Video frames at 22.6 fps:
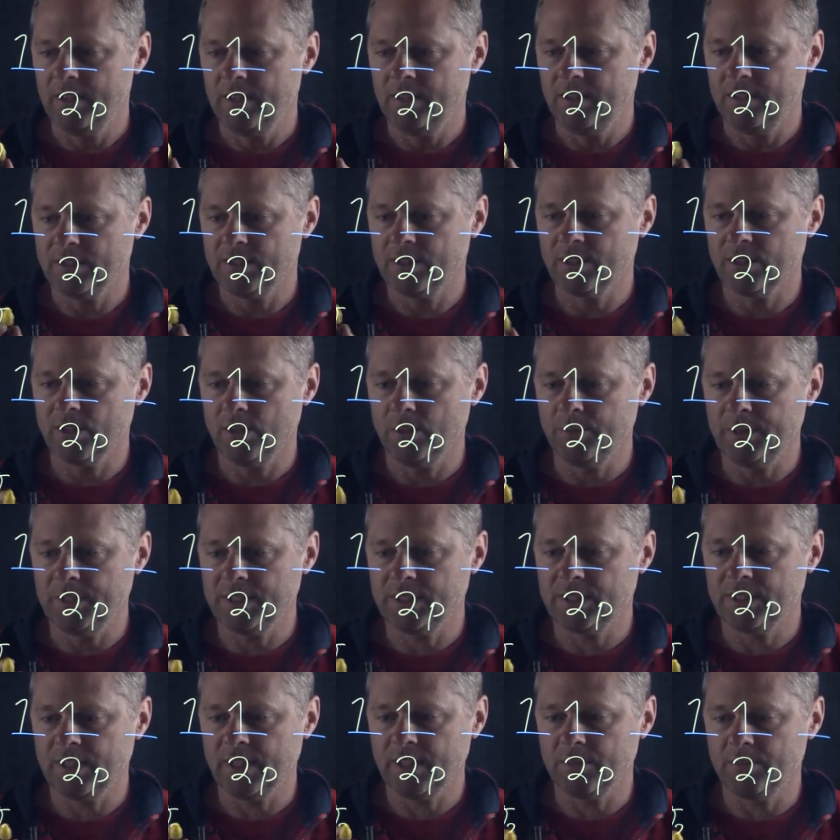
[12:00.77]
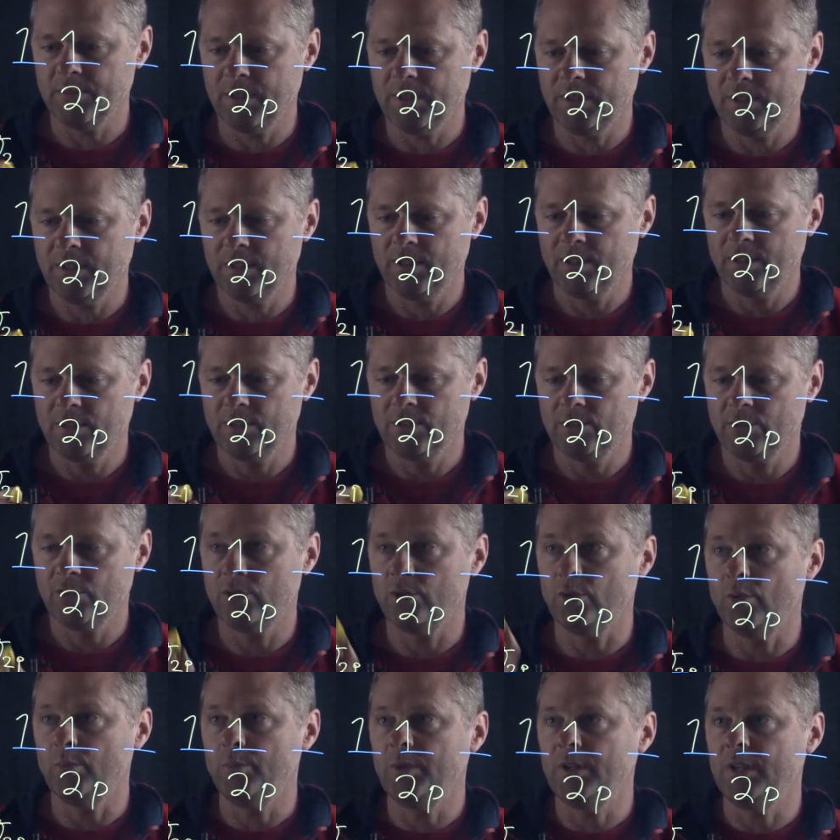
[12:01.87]
This is going to be sigma
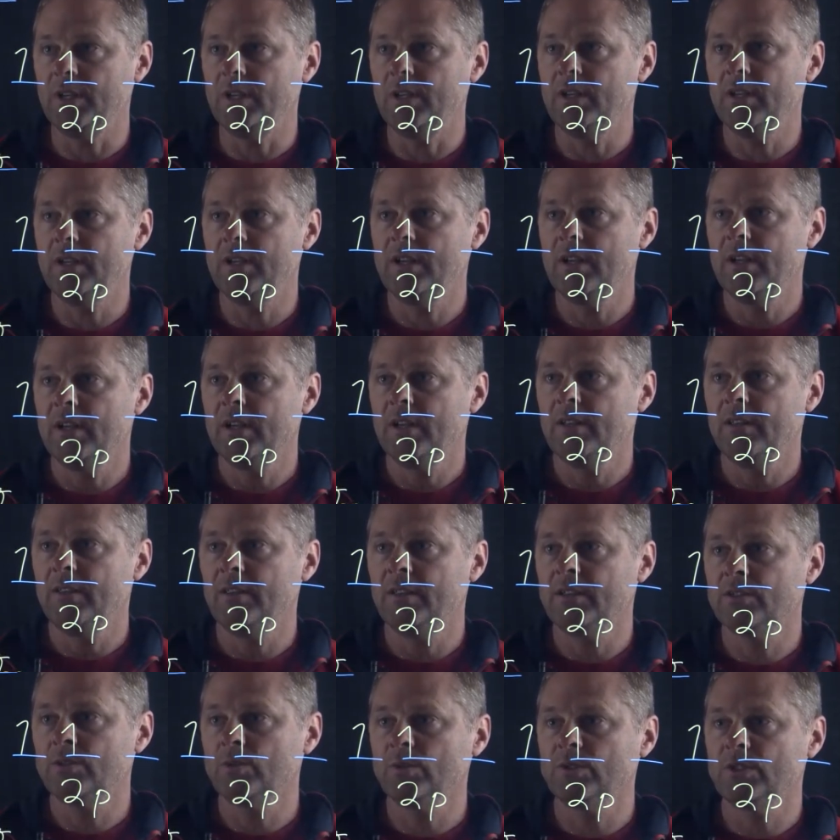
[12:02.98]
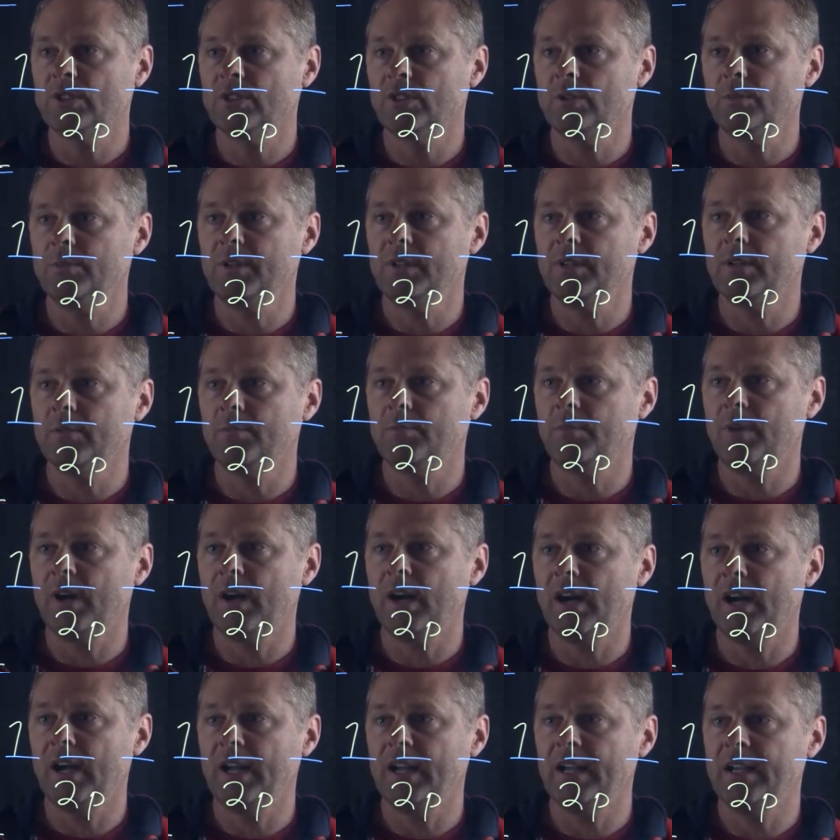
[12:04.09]
2p. This one's going to be the
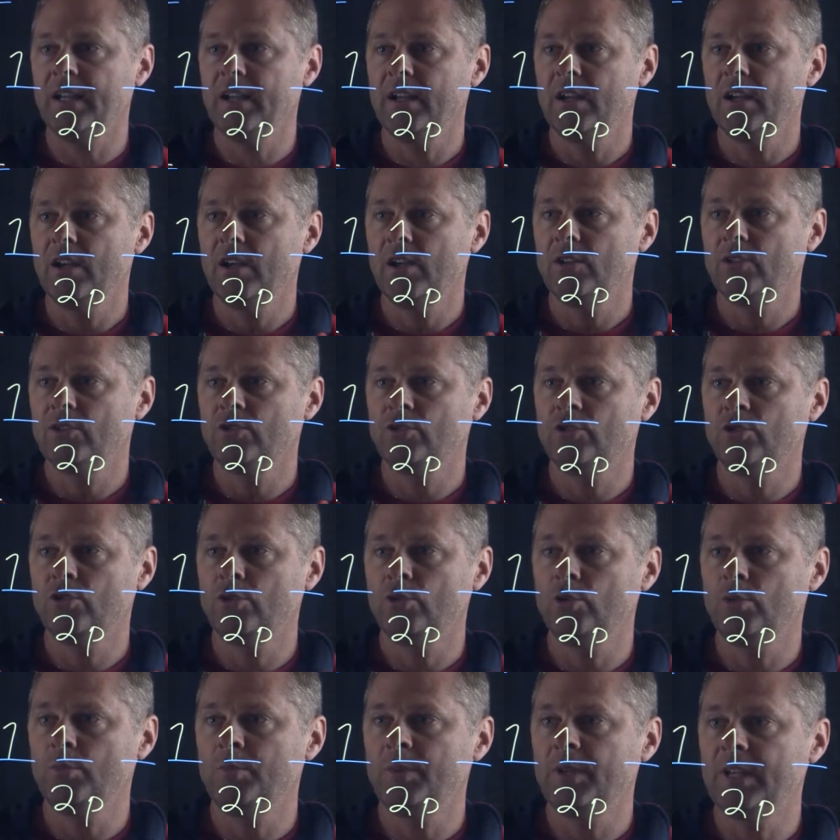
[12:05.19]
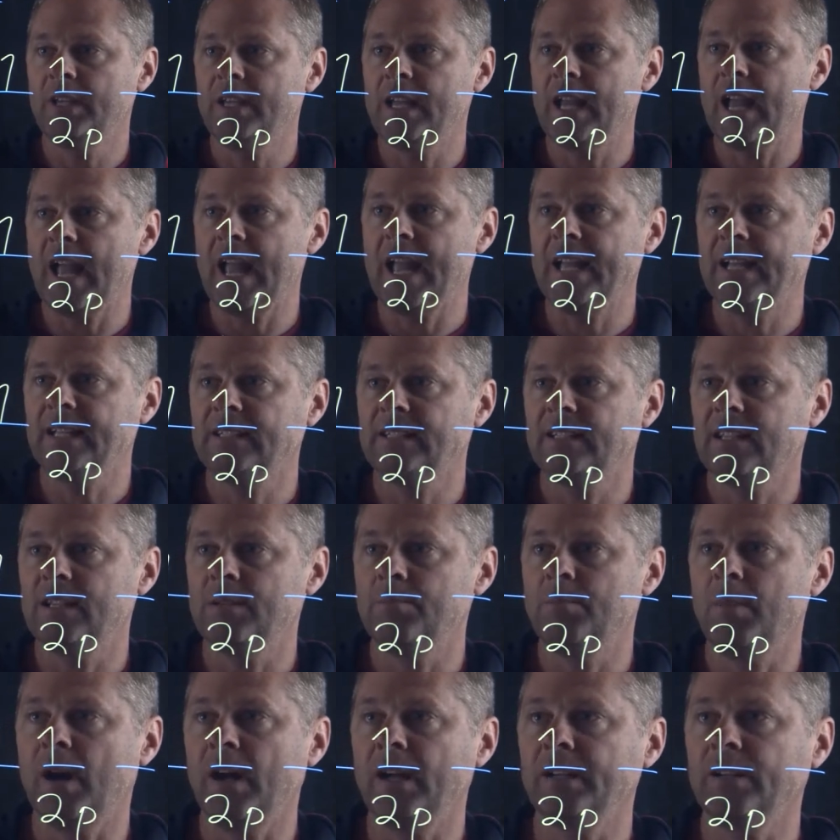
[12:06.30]
pi 2p
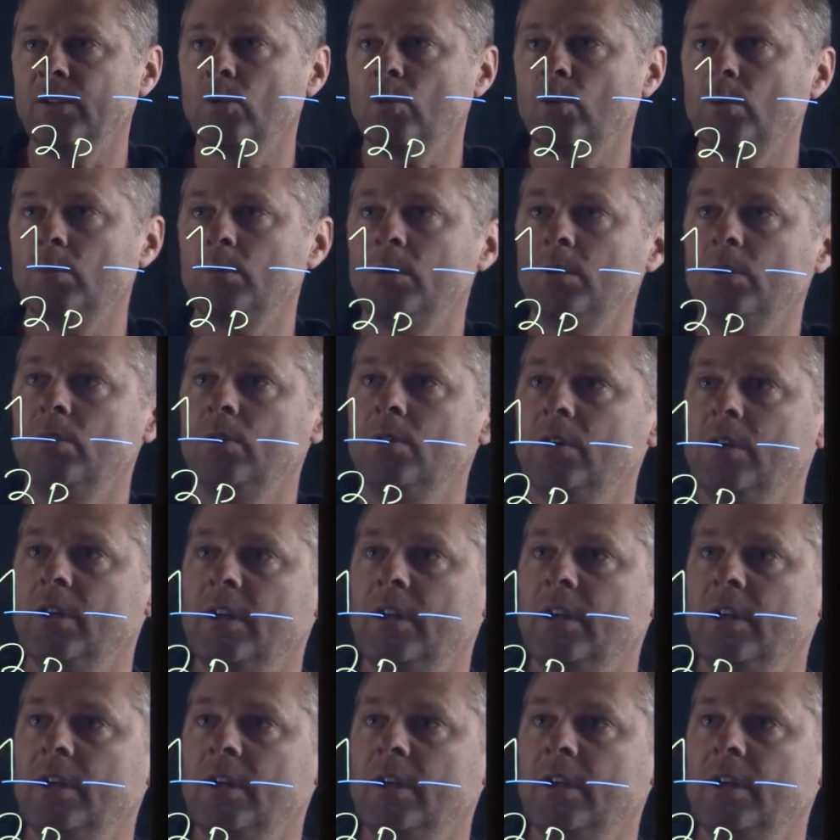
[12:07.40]
antibonding orbital.